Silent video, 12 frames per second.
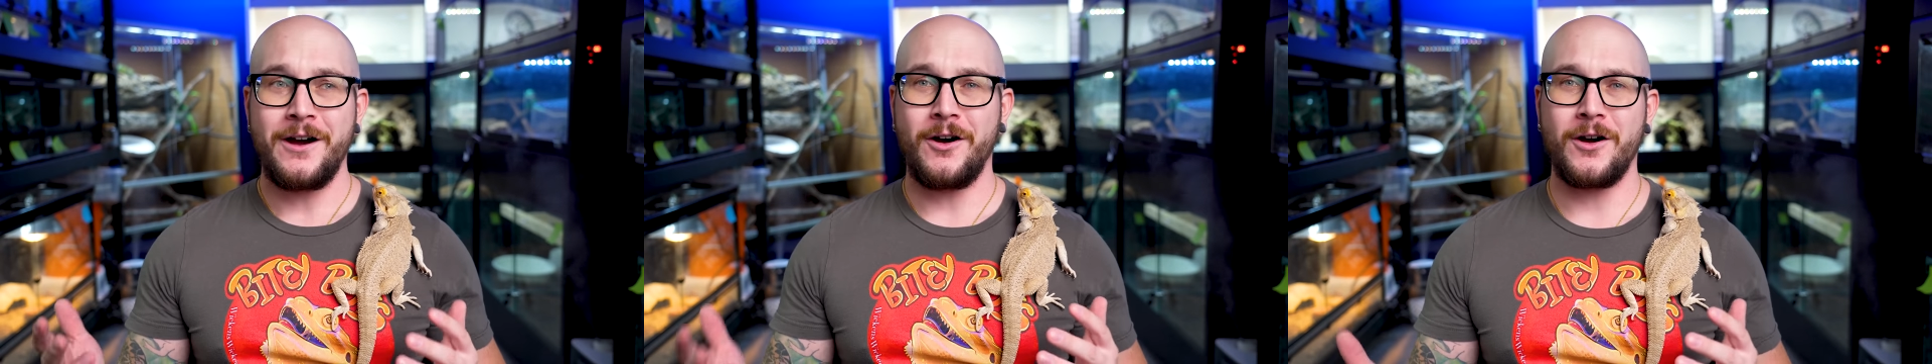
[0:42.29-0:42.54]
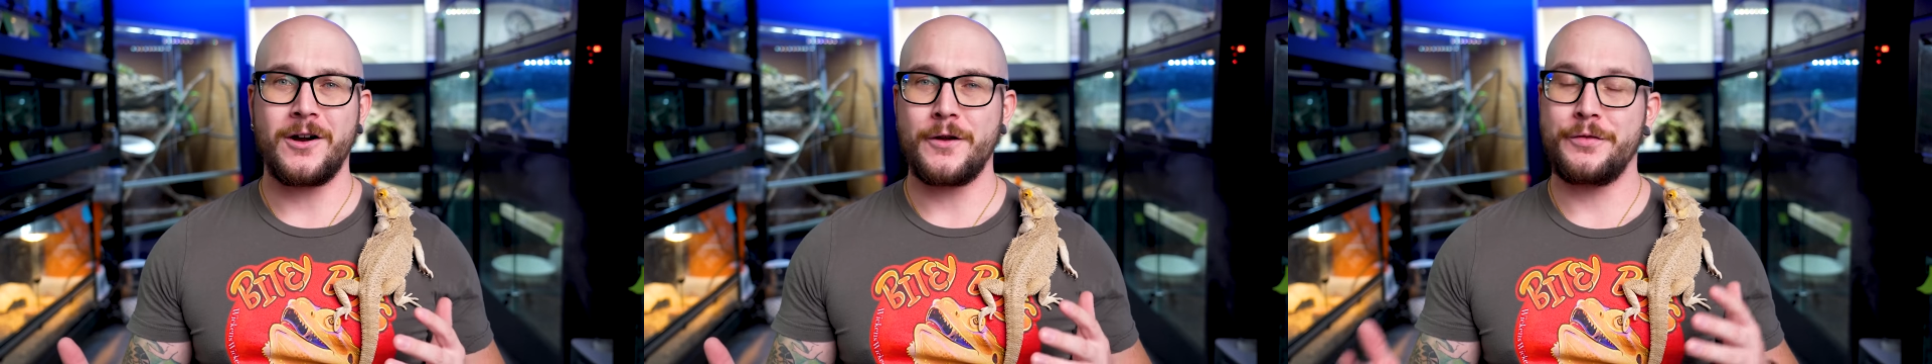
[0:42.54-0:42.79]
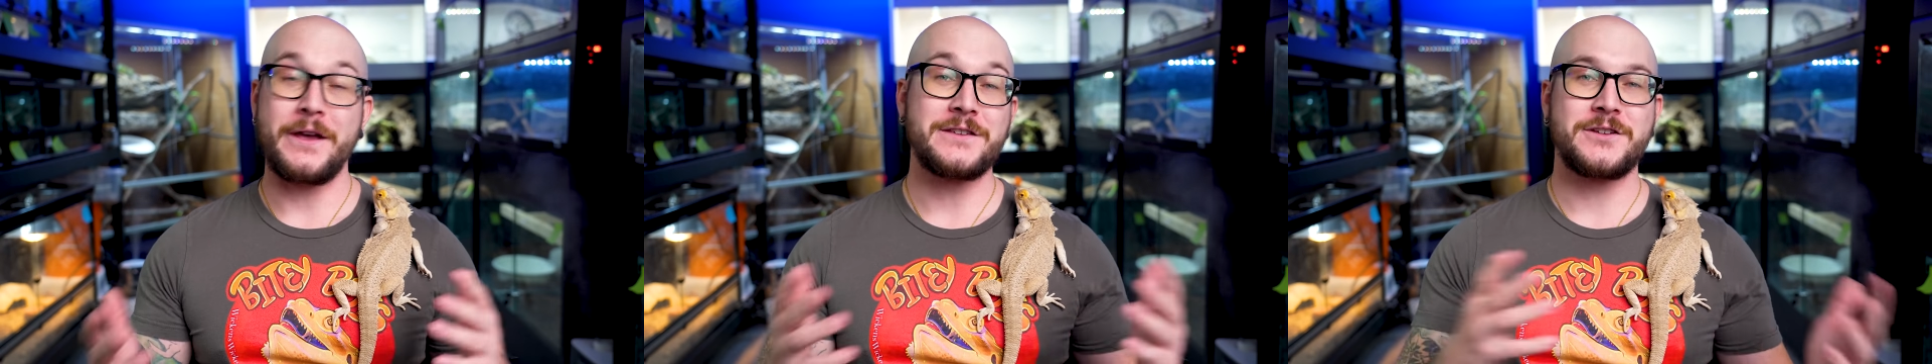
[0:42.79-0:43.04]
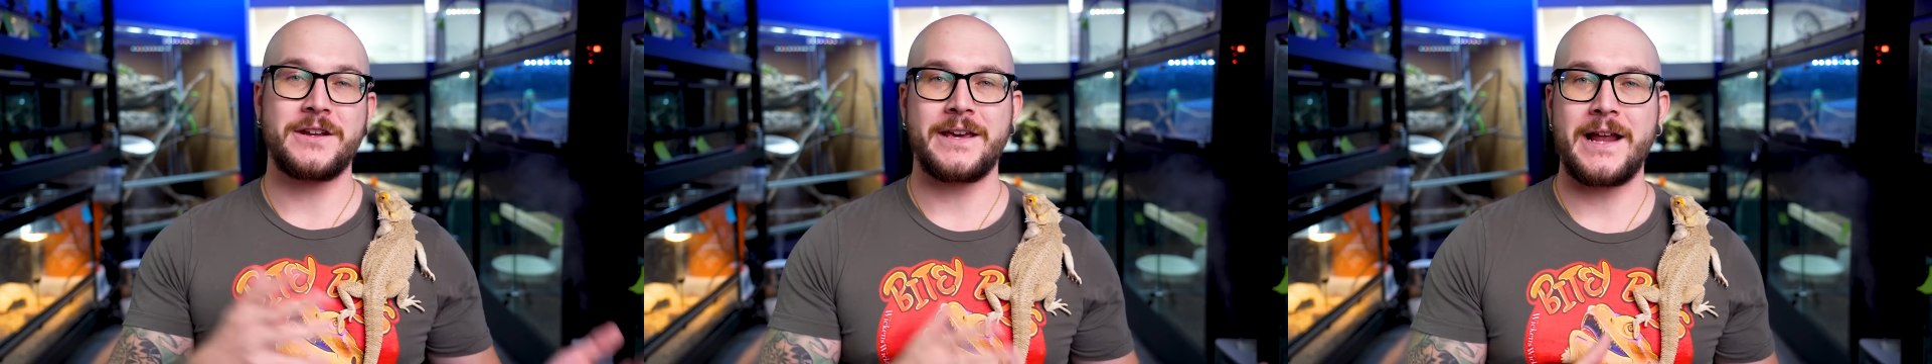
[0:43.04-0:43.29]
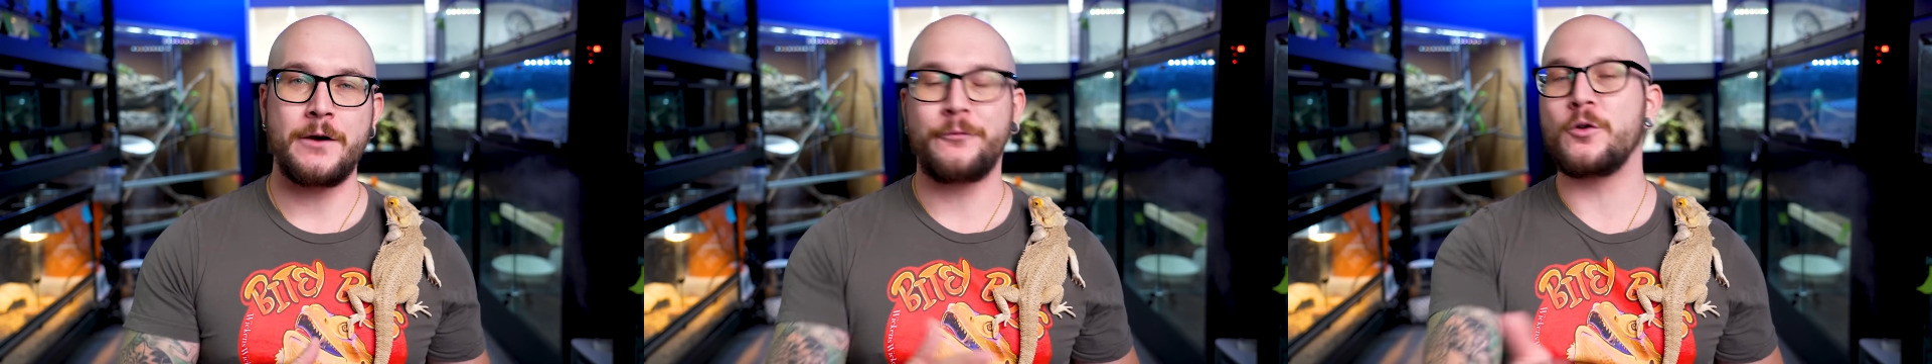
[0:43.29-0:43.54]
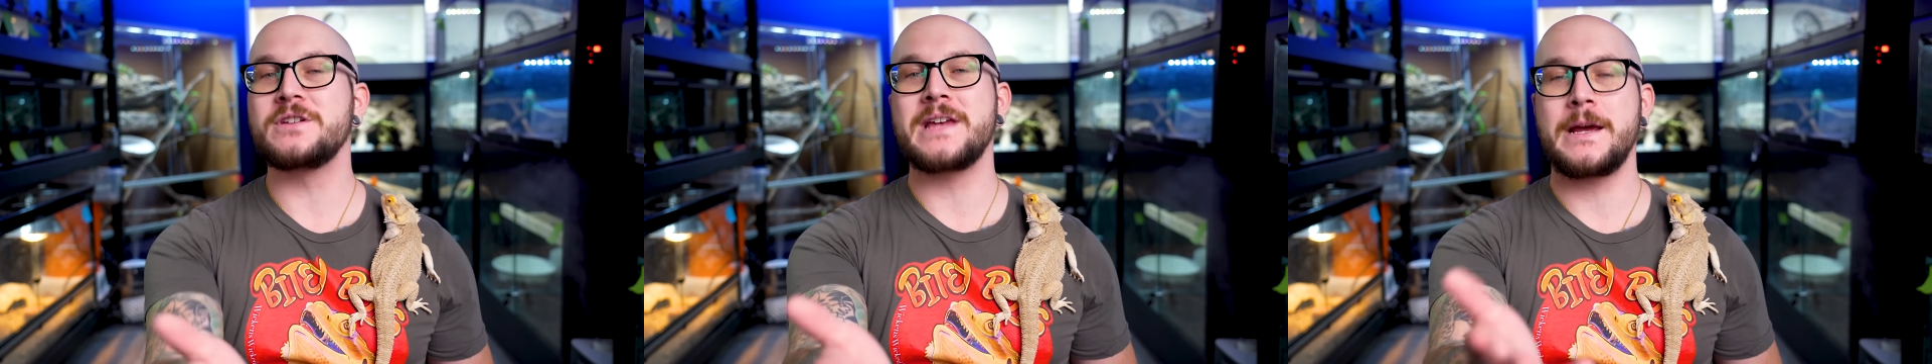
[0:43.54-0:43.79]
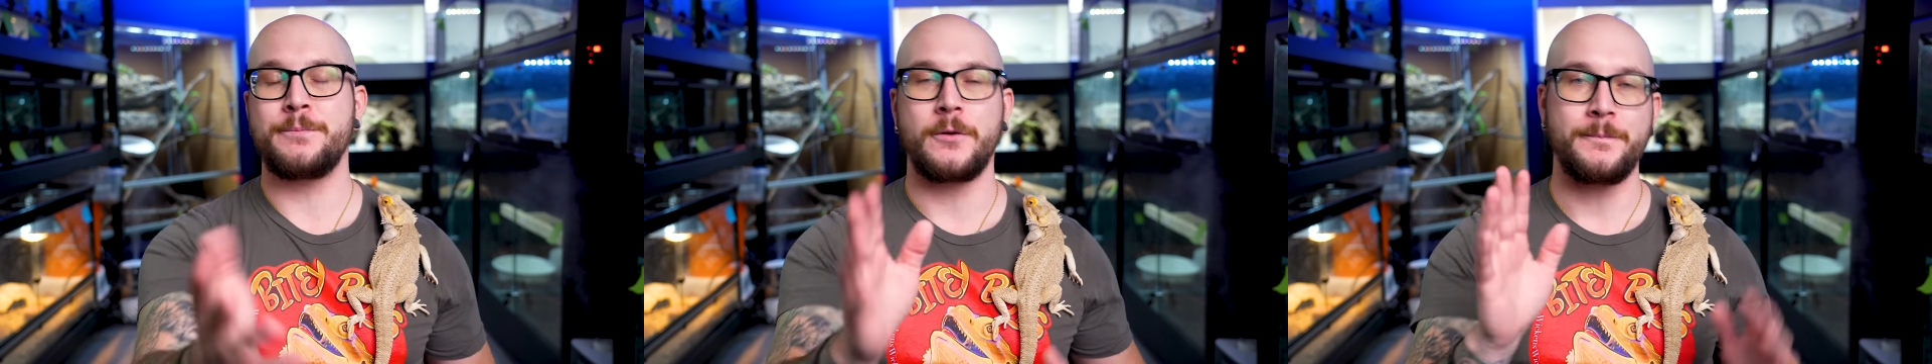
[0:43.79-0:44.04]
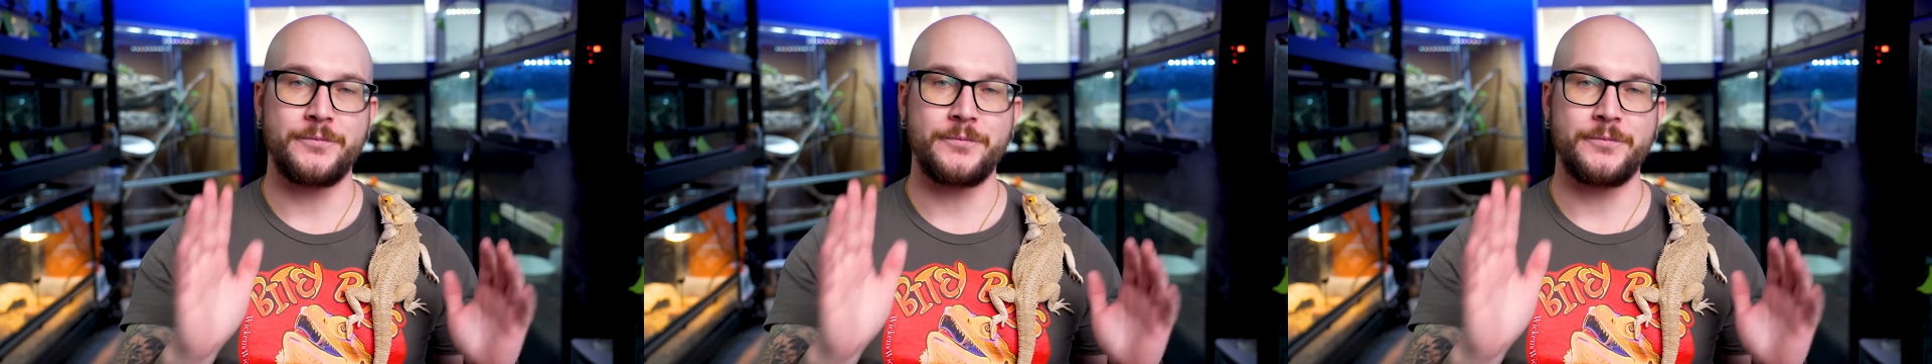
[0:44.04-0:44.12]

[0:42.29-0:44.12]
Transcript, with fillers: are things going to get out? For example,